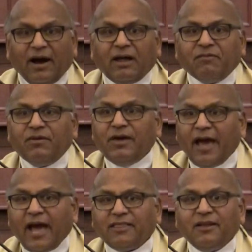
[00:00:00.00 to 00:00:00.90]
or I'm
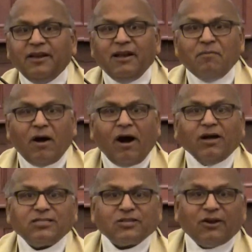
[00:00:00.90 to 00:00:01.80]
gathered in a
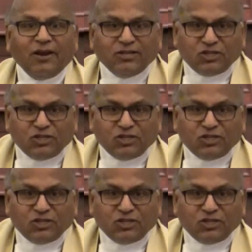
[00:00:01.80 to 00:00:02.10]
mosque or